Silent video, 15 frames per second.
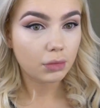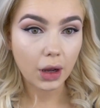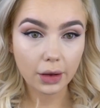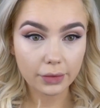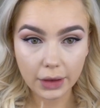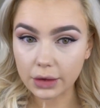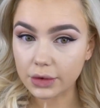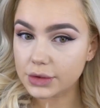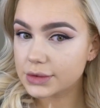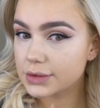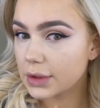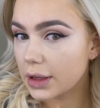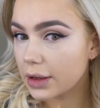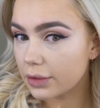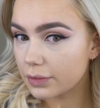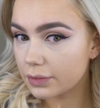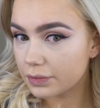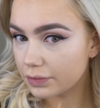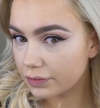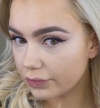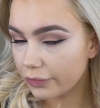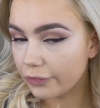Wow, that looks like
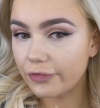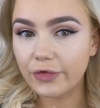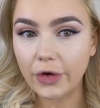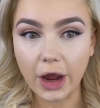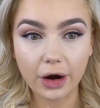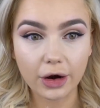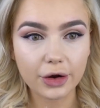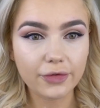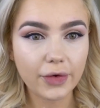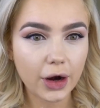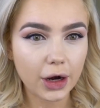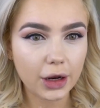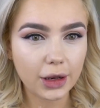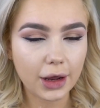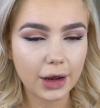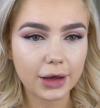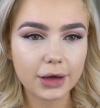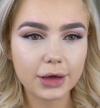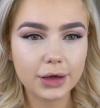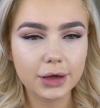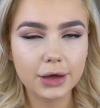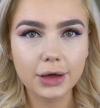very like